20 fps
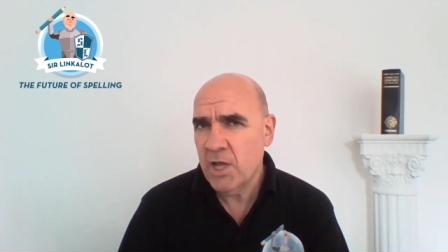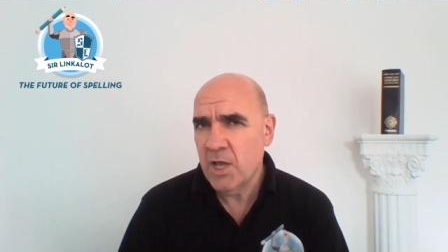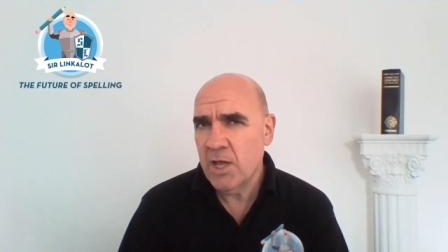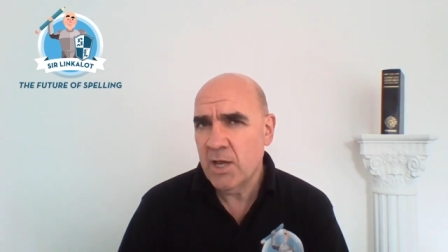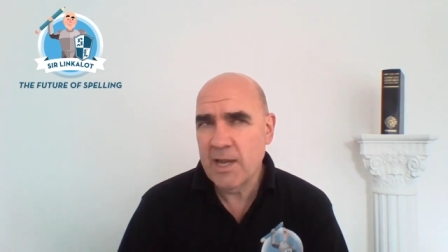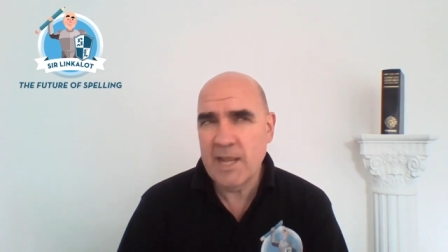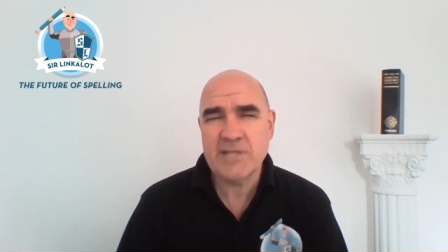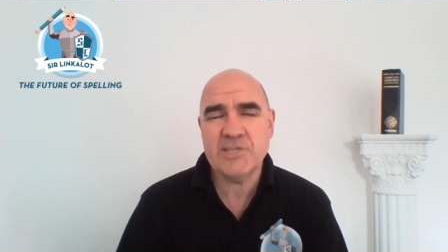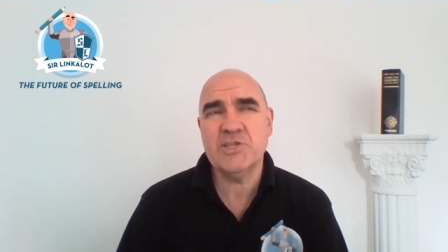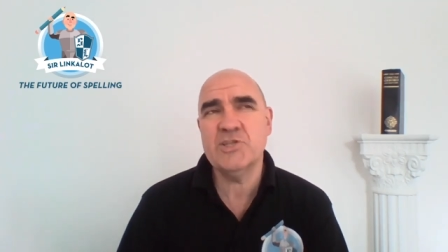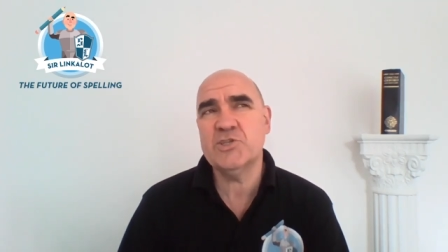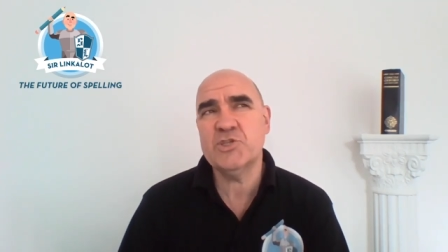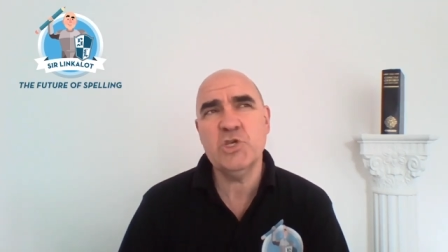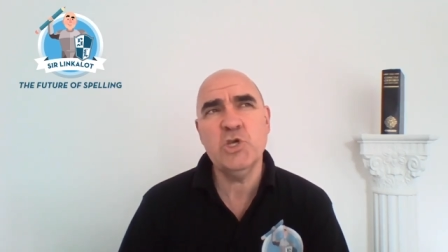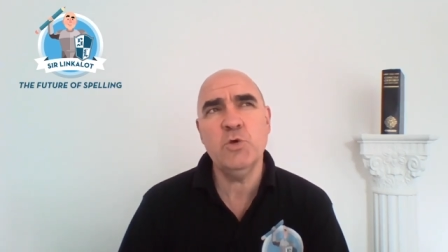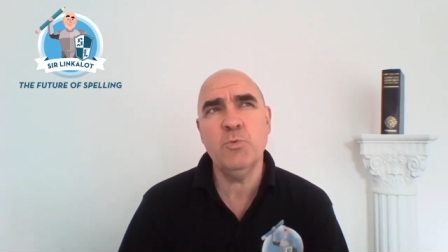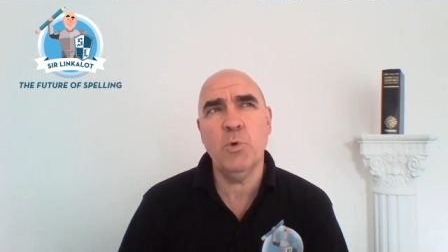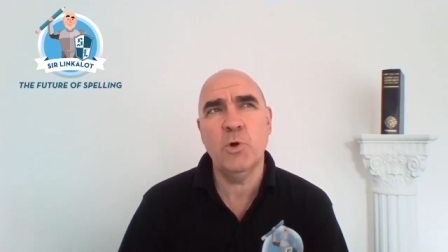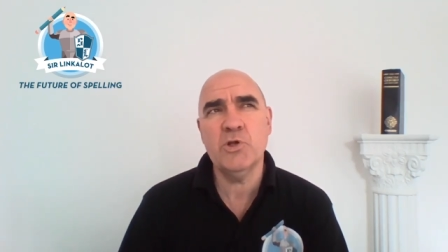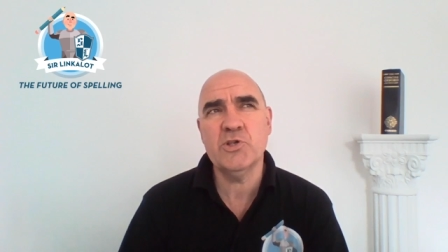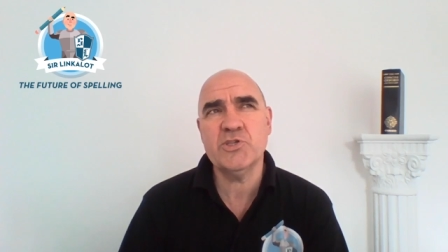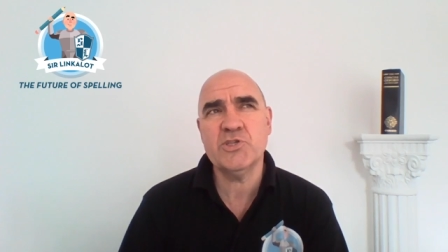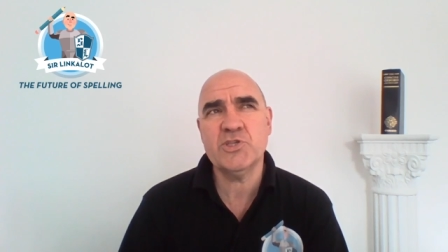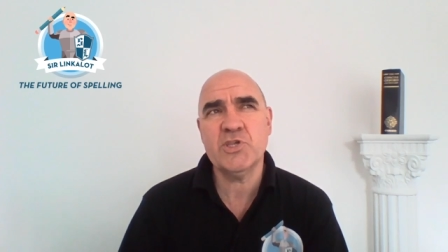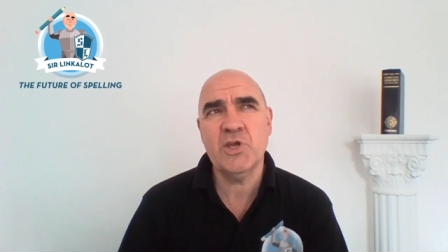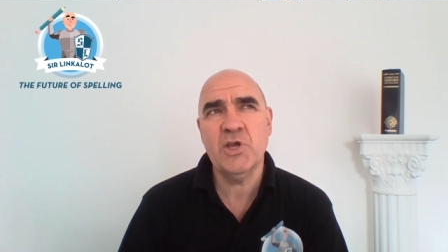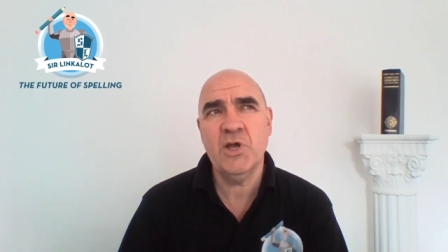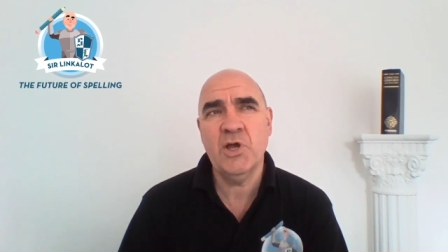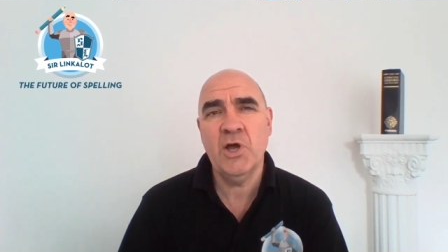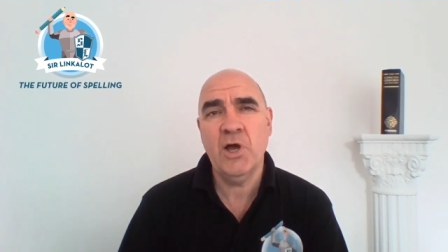Lesson two
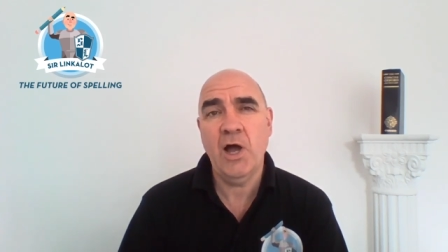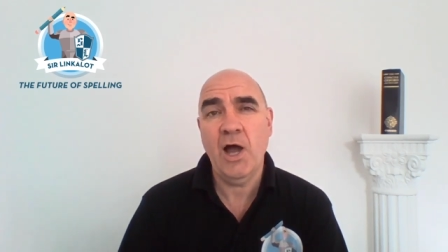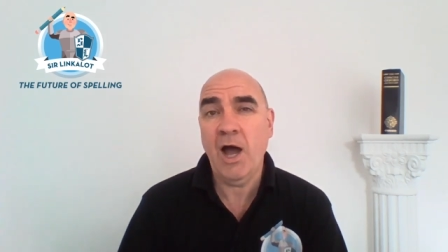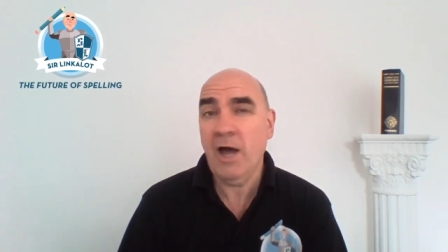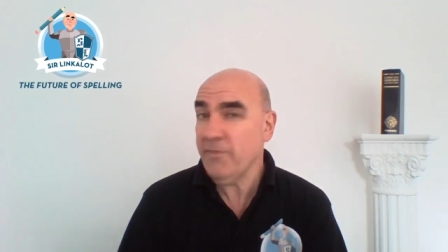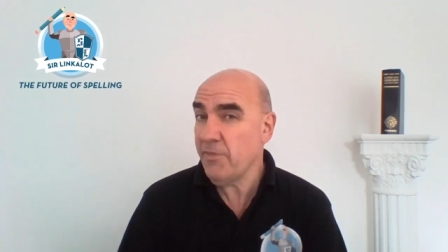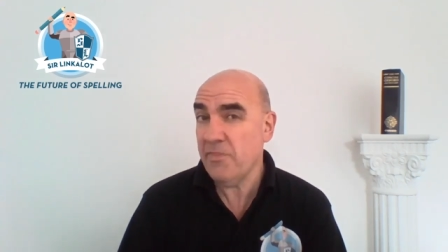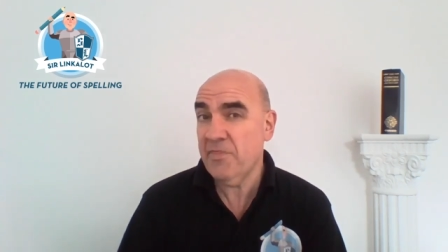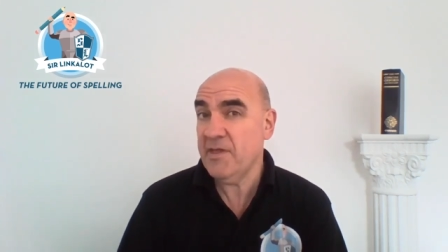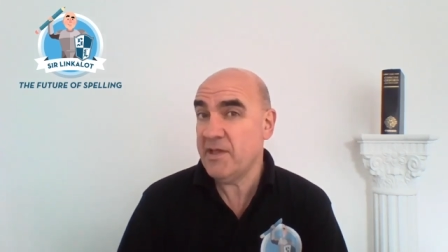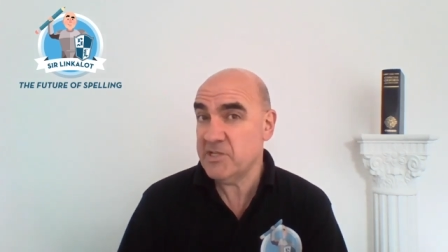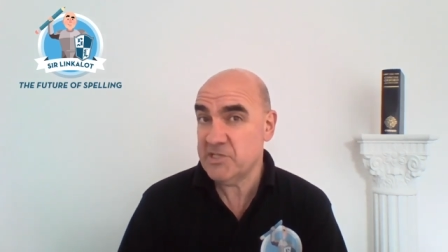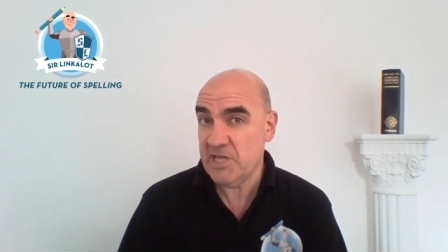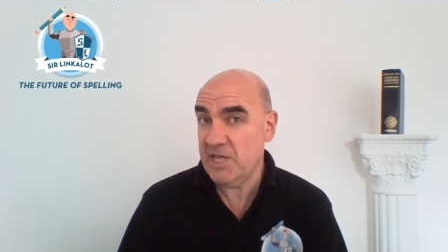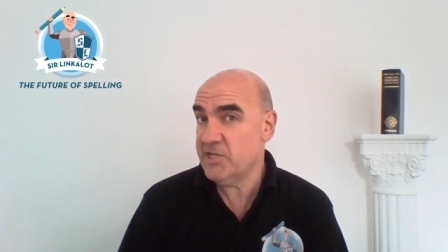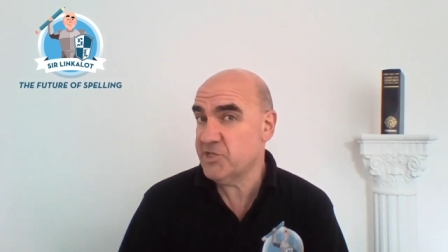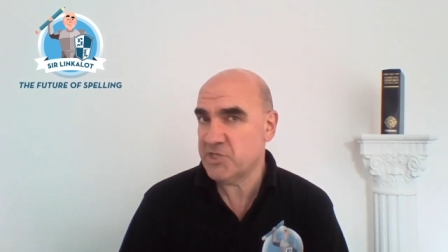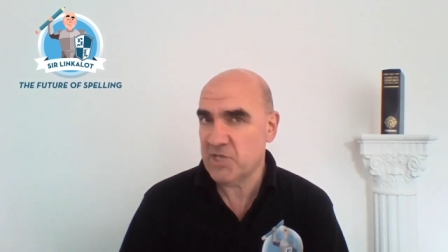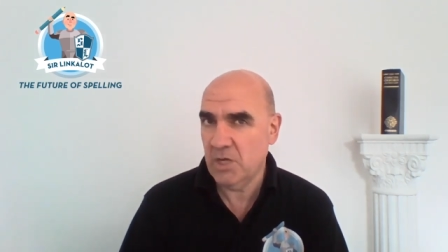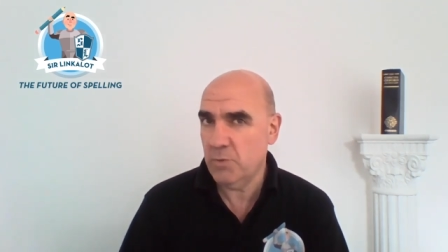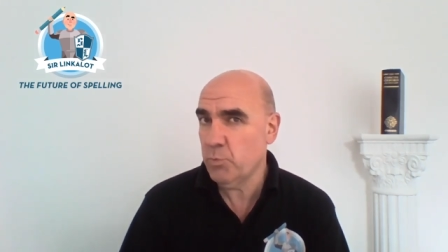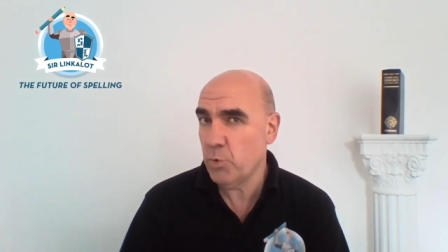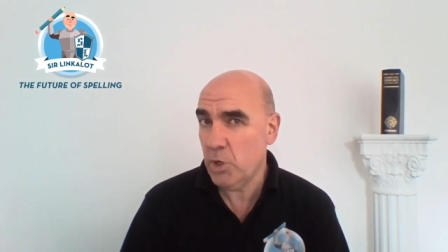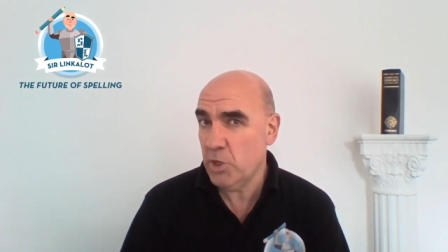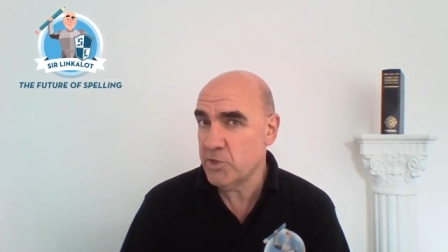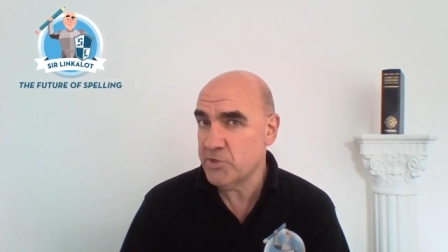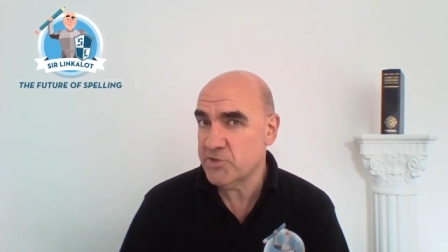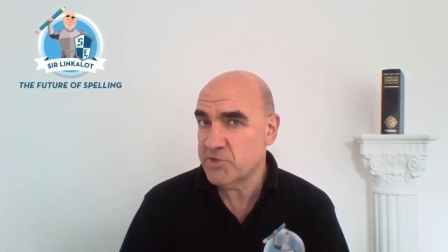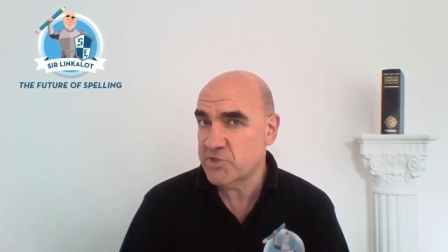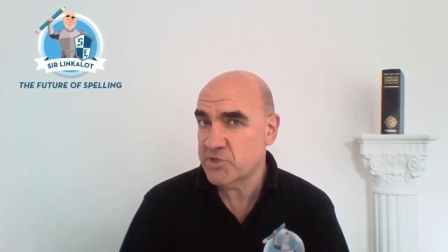was other things inside
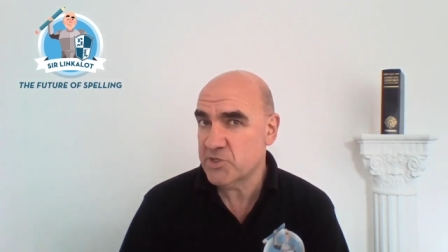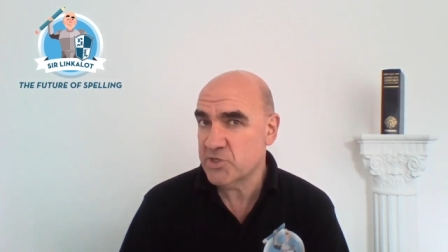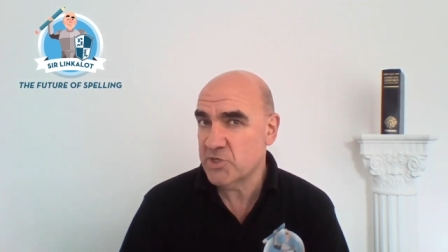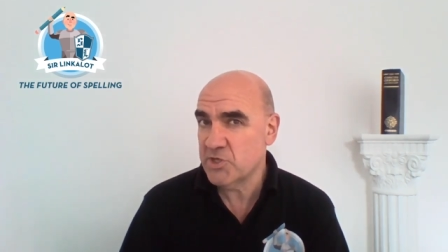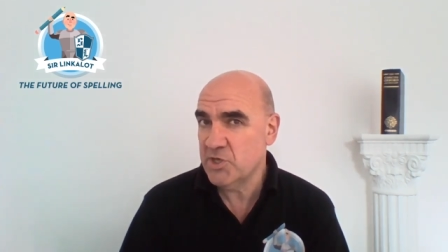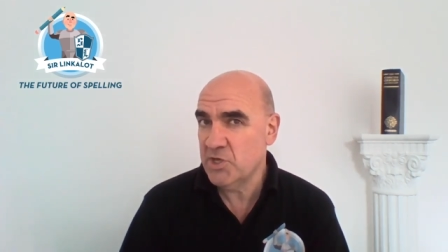words.